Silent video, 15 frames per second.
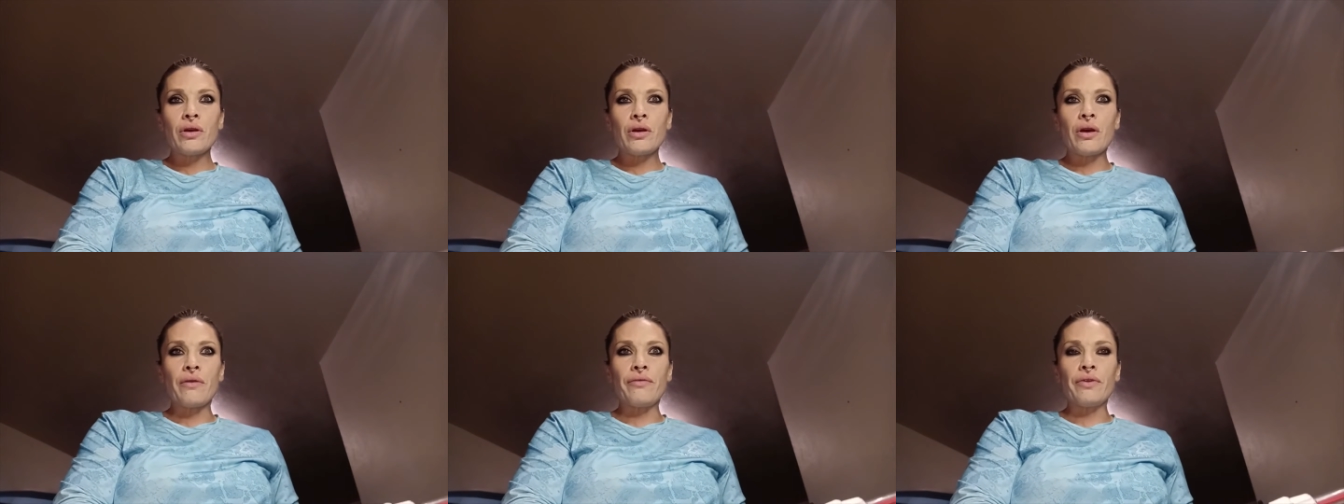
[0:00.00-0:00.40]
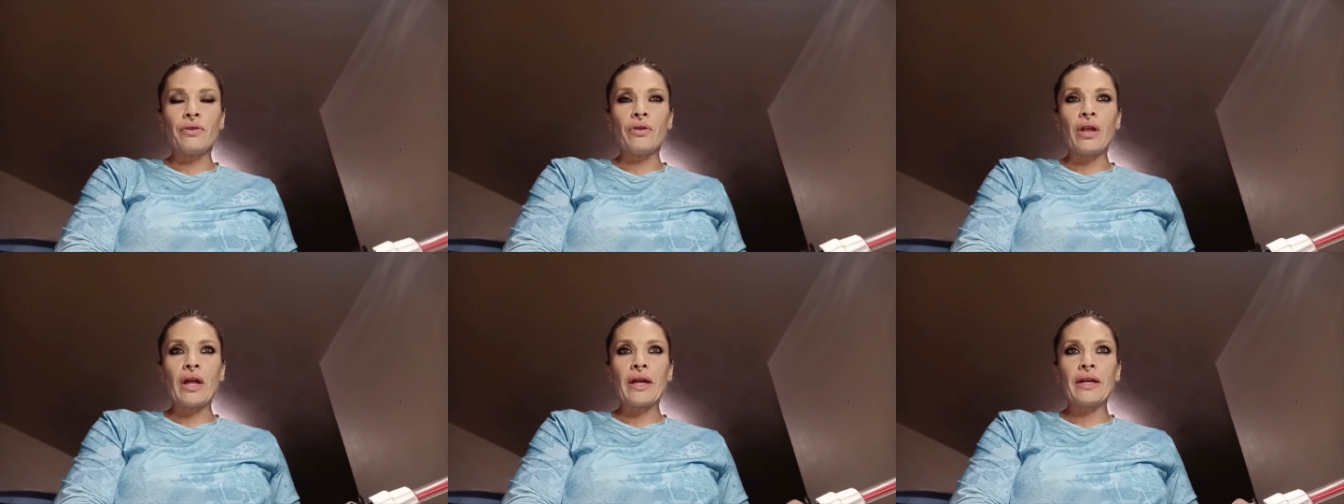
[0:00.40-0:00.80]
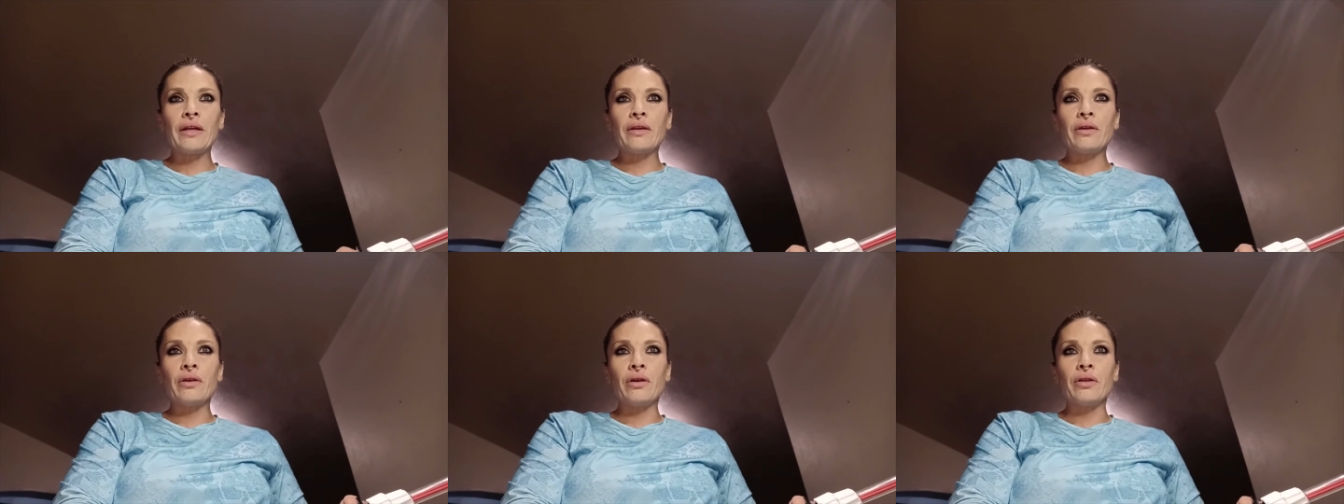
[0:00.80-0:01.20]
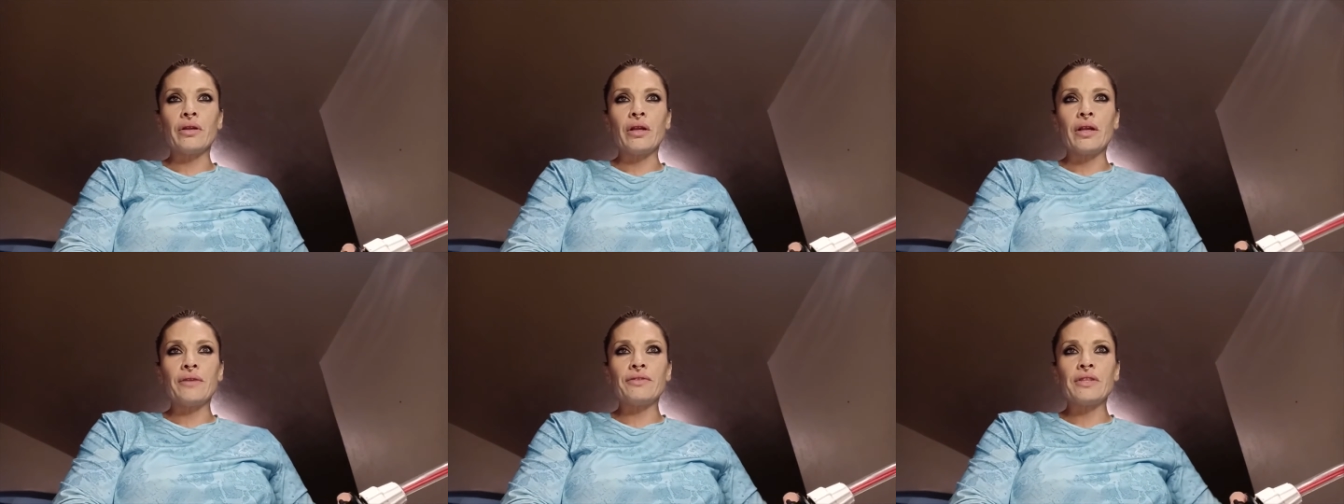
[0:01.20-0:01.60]
I feel light on the
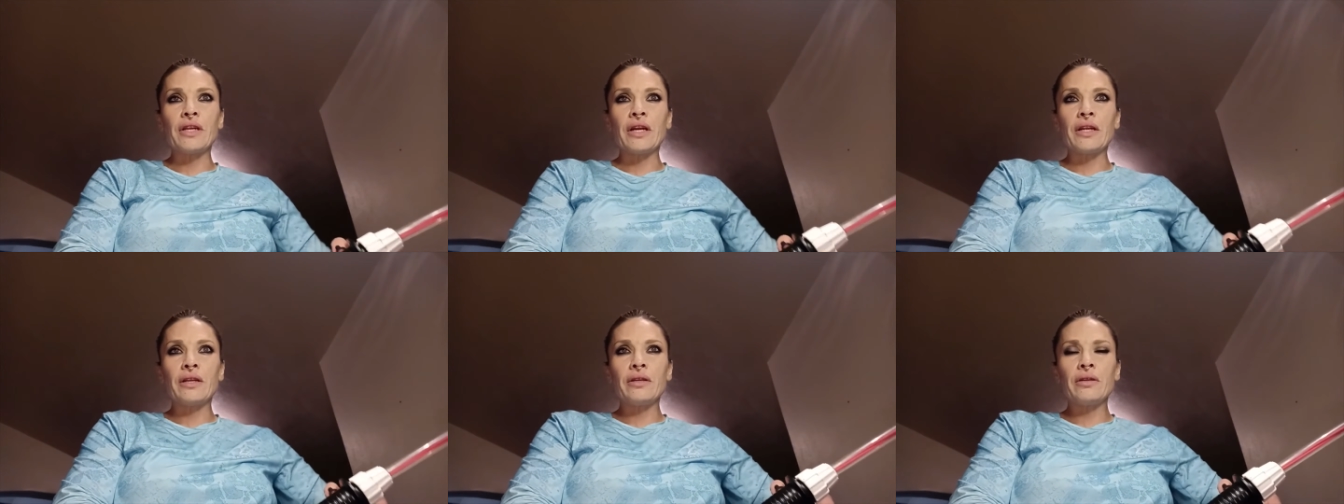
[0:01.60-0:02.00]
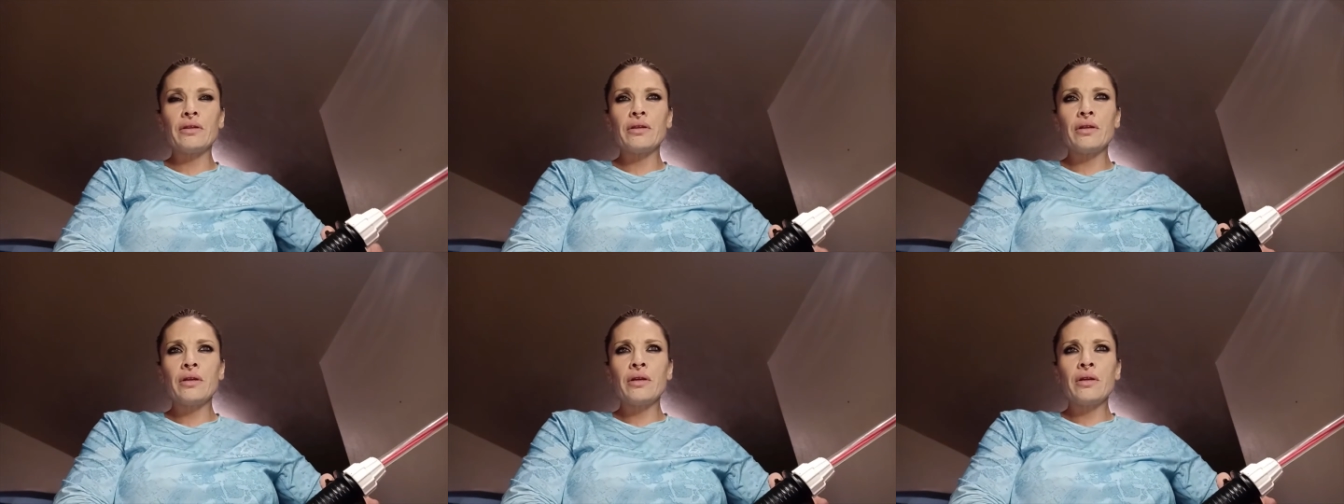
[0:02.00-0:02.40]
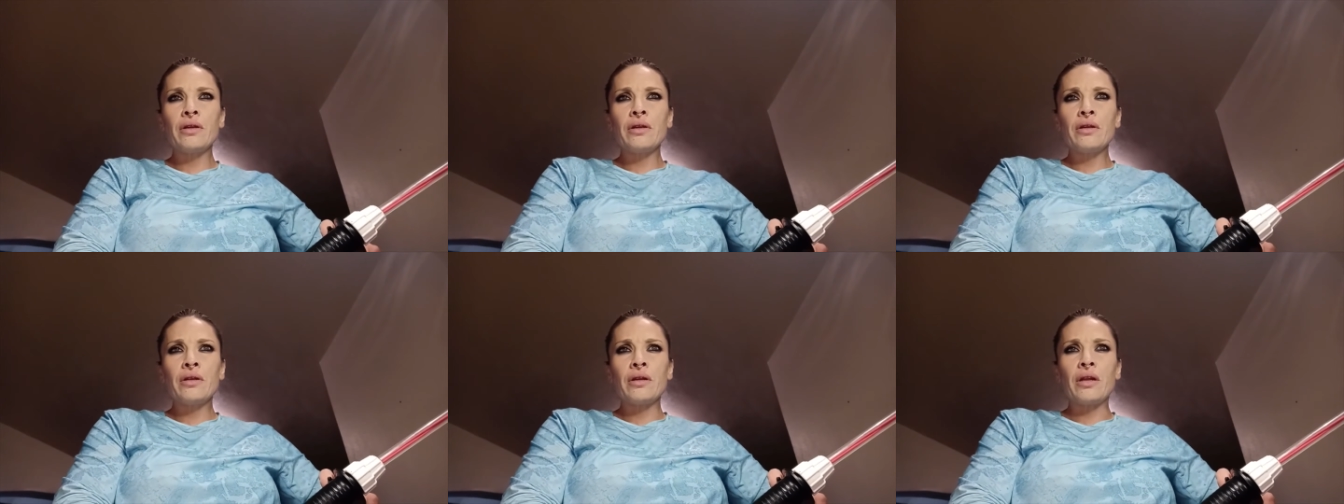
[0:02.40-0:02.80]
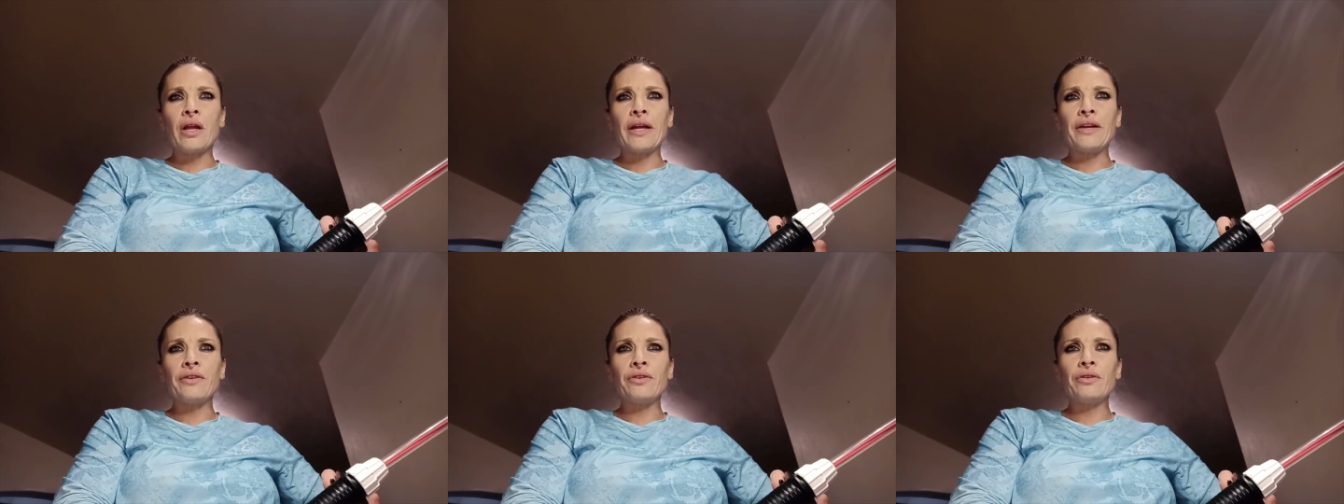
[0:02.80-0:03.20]
left side,
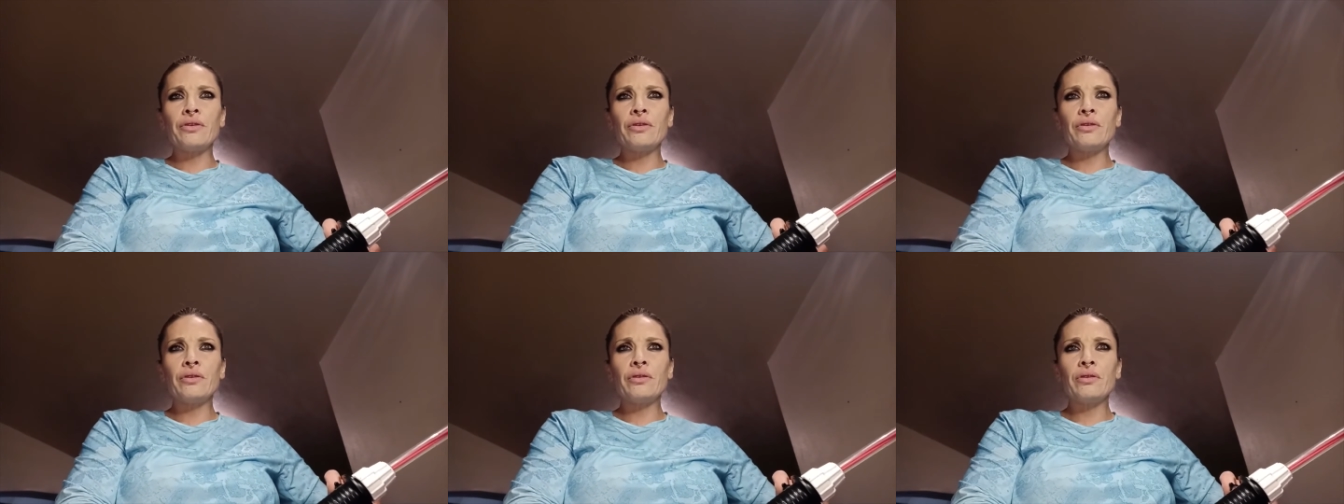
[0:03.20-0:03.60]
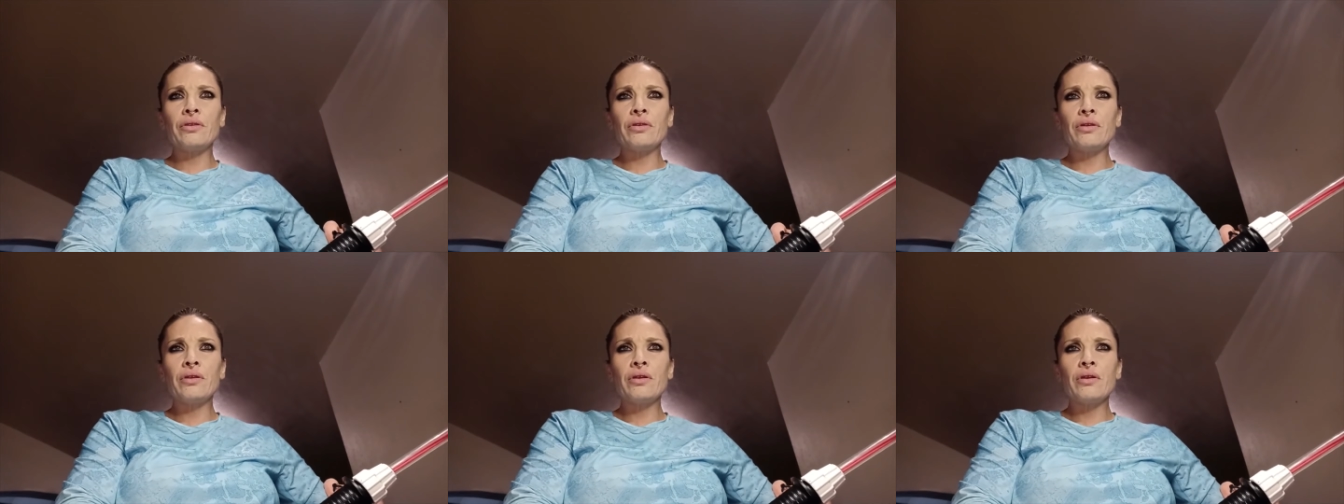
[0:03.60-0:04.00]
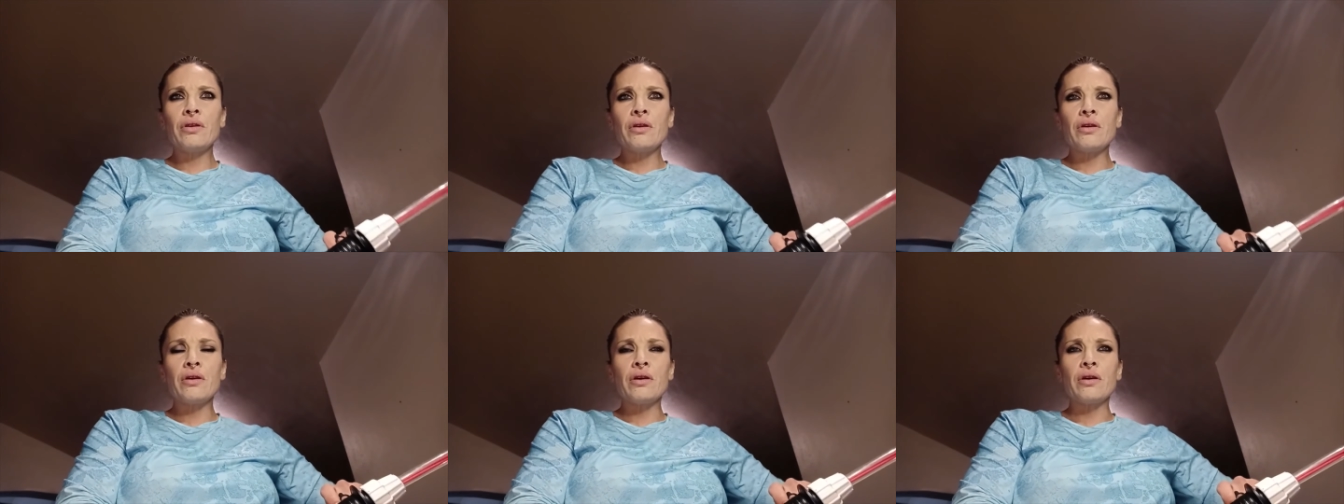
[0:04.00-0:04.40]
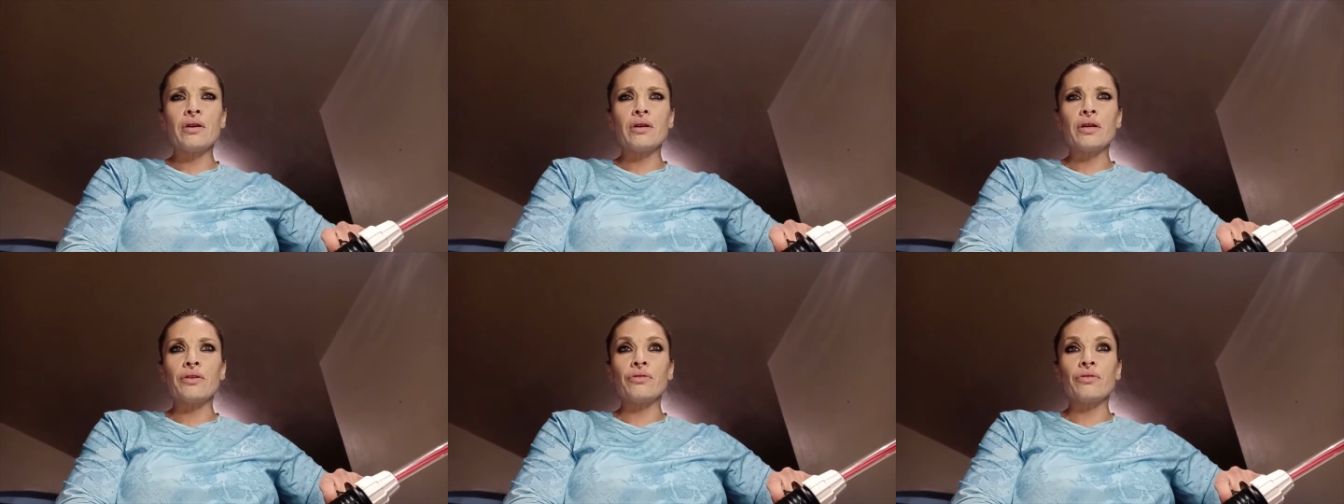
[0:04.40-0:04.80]
lighter.
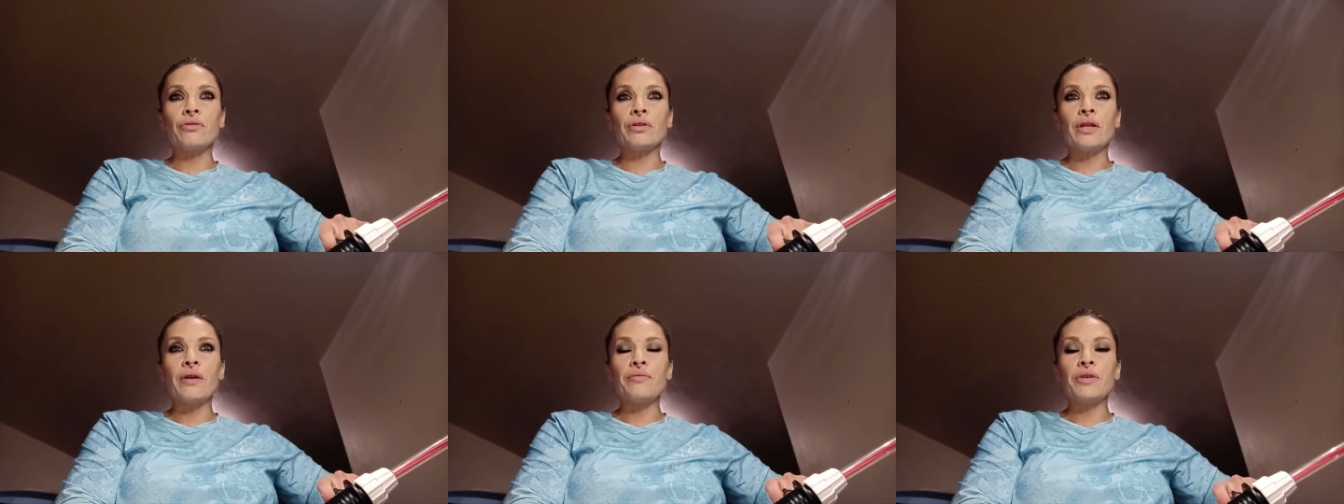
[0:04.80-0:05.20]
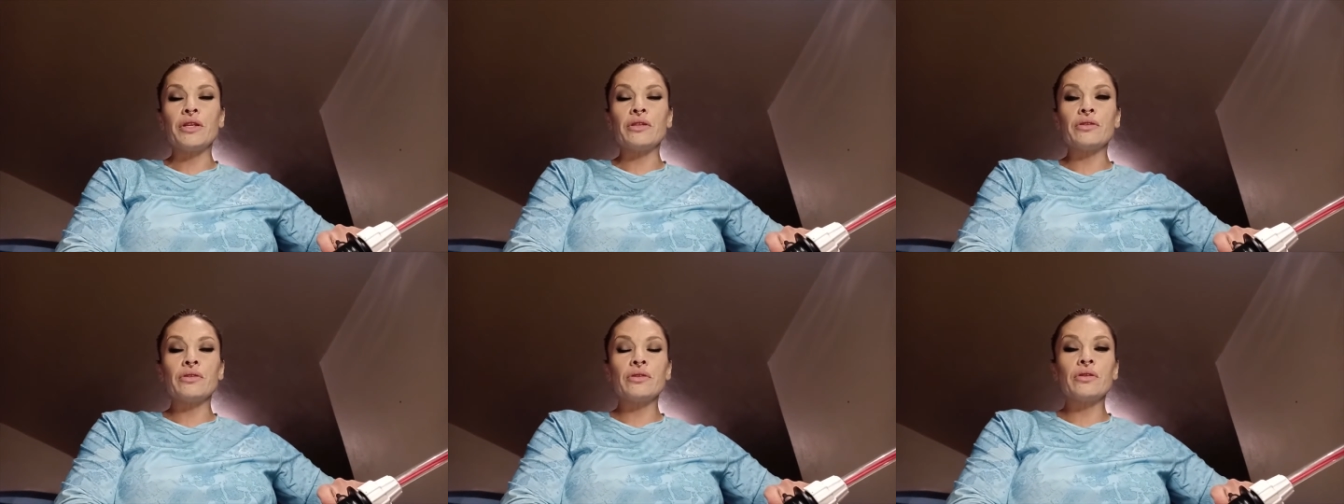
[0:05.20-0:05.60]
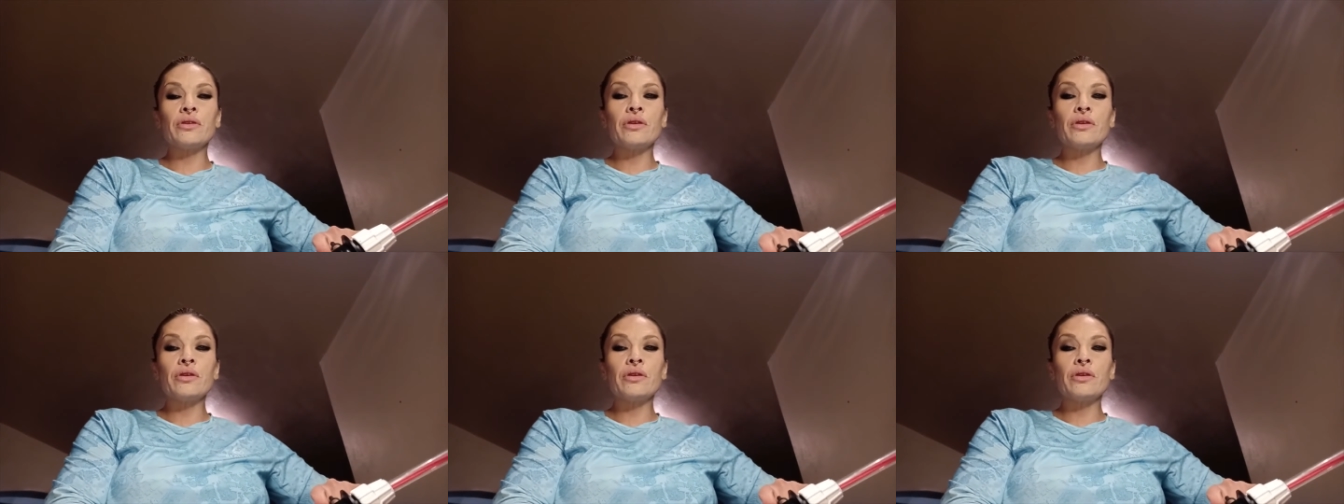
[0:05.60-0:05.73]
Uh, I don't know what that means.